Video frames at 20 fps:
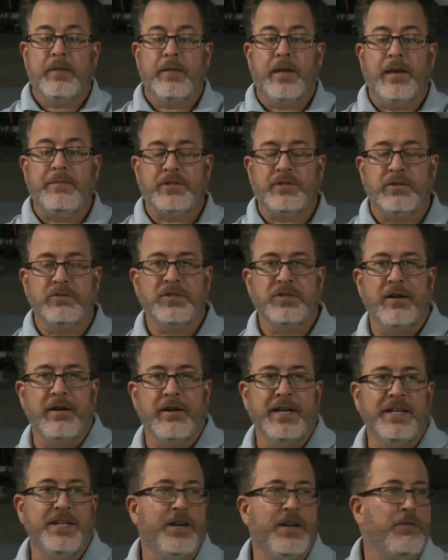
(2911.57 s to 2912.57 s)
I'm so sorry. I
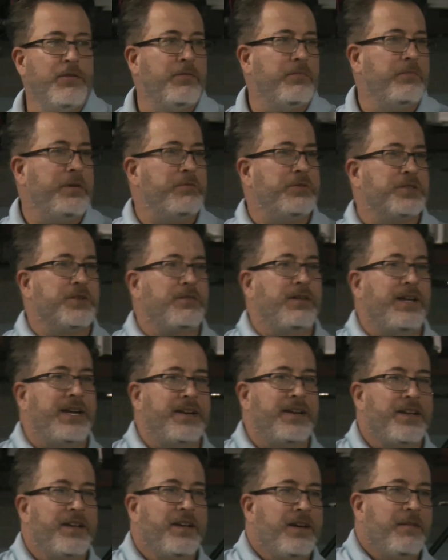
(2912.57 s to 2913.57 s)
didn't know we were so late.
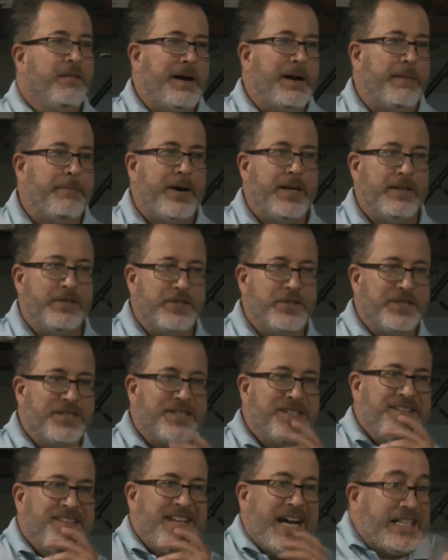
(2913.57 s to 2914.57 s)
My apologies.
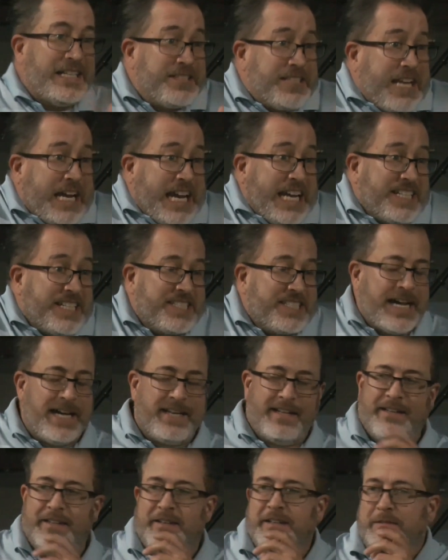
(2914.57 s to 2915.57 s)
I got excited,
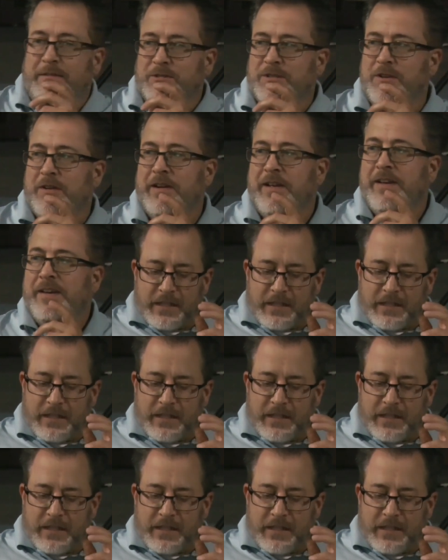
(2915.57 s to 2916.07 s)
Lydia. I'm sorry.